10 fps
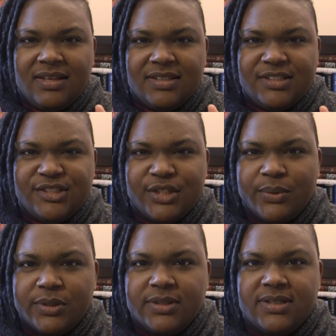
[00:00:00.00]
So
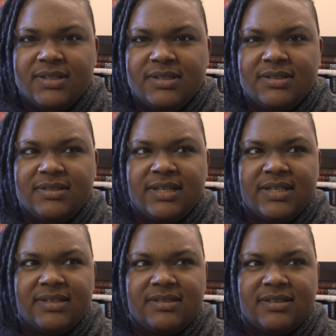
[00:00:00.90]
good.
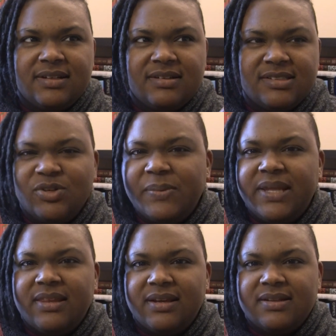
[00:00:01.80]
Like, there's so many
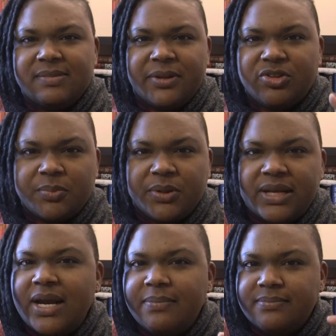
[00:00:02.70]
things about this book
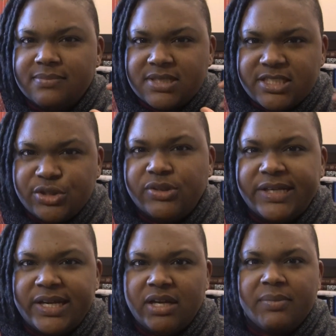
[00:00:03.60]
that I'm still
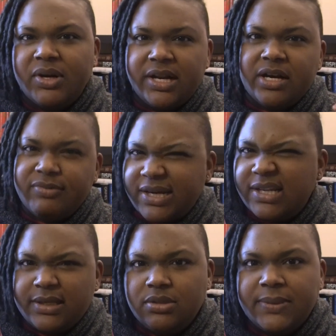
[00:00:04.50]
thinking about, and I read it
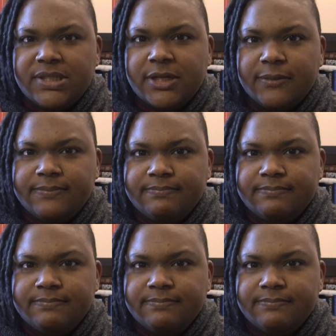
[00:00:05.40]
like 2 months ago.